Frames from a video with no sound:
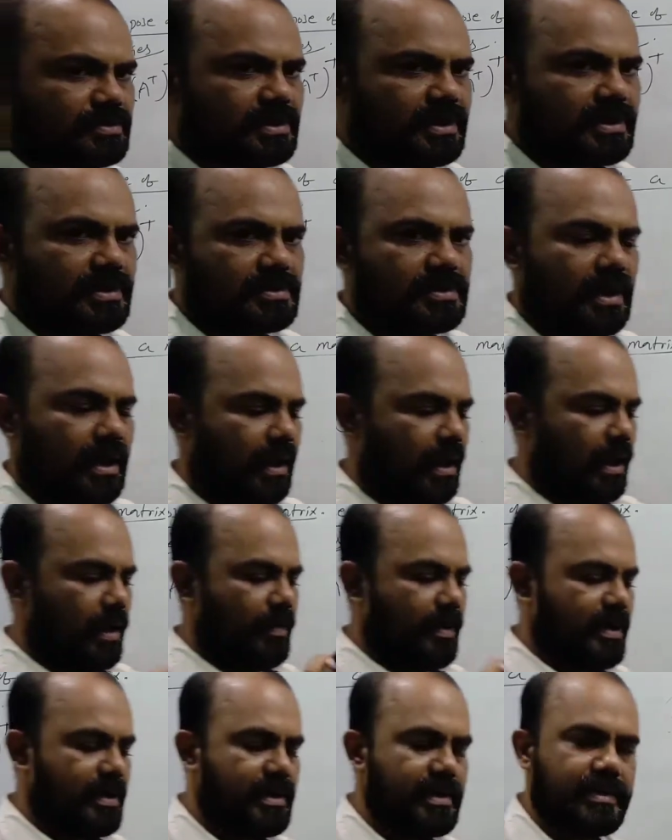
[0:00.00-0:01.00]
that is, a
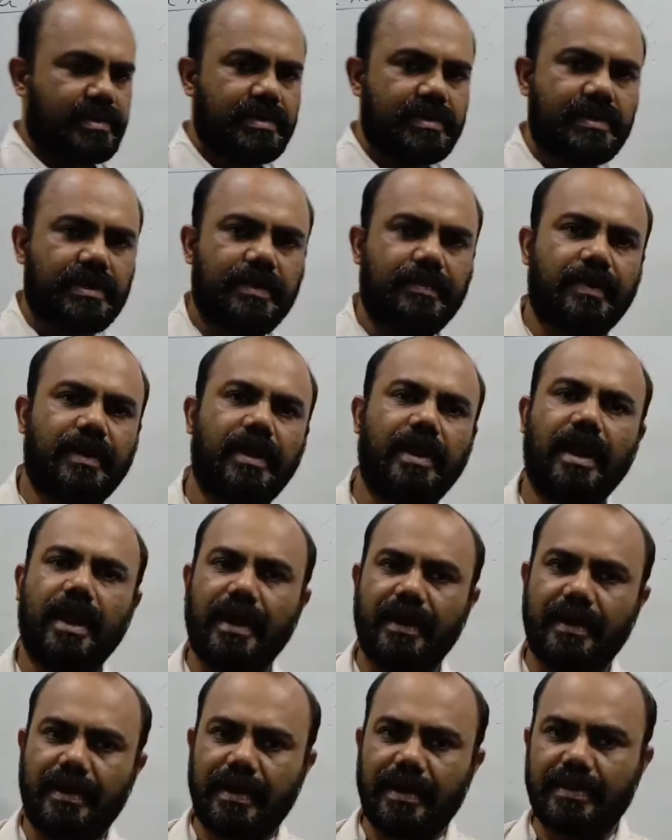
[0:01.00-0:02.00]
matrix is given,
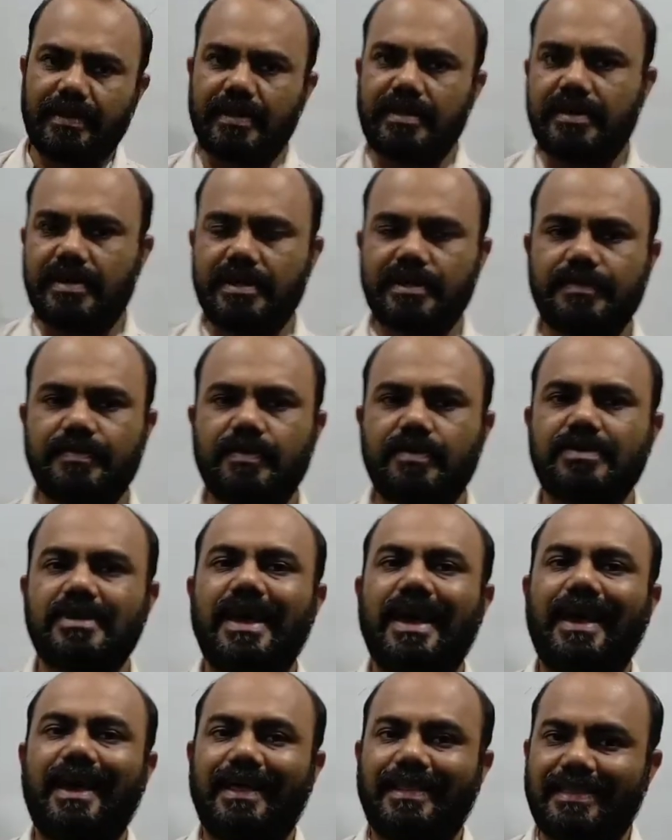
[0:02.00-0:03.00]
take the transpose,
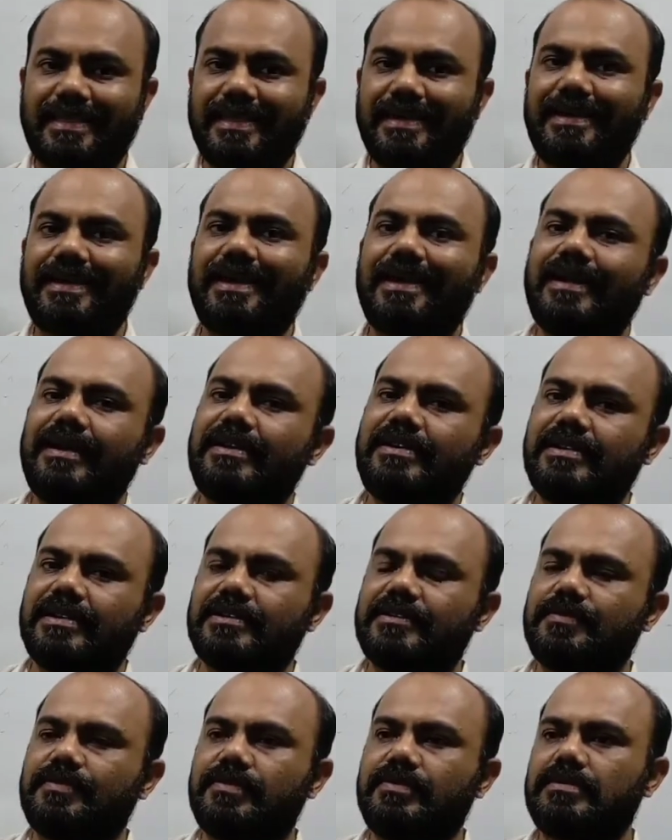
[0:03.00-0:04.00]
then again
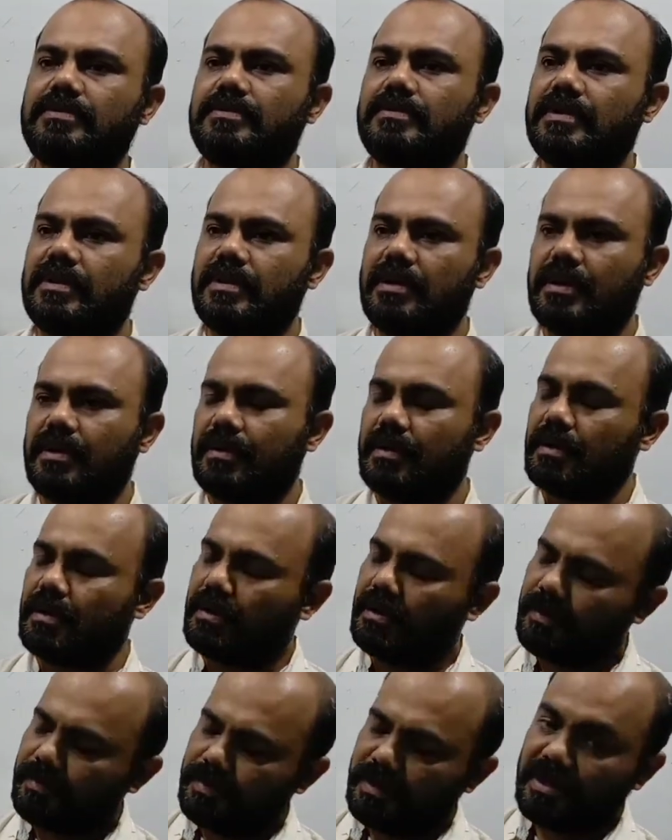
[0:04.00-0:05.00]
transpose
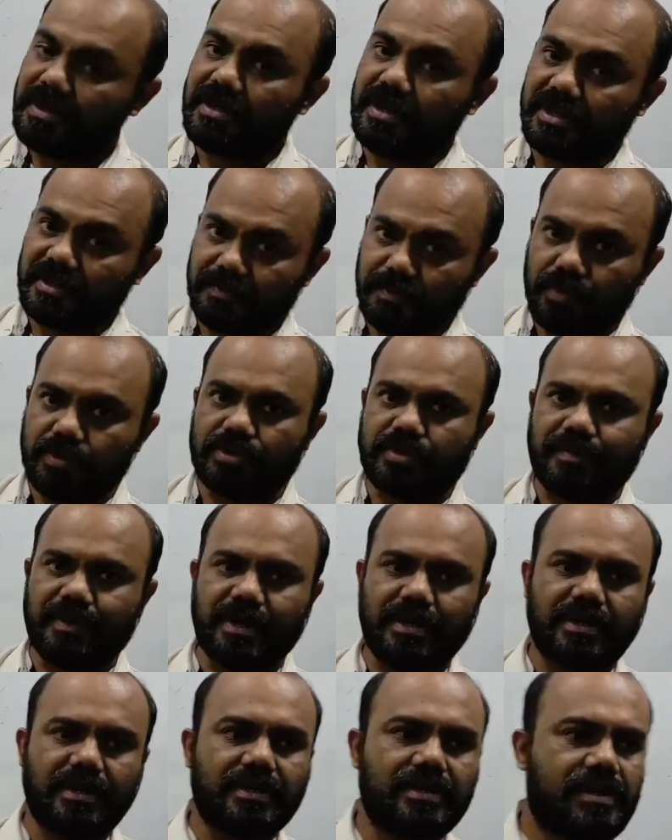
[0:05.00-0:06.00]
of the transposed
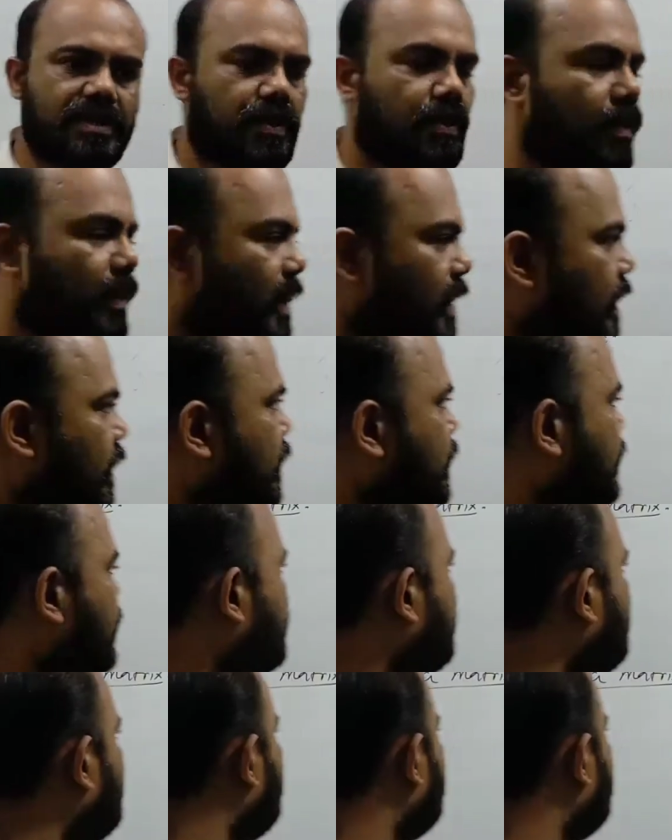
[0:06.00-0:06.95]
matrix, you will get the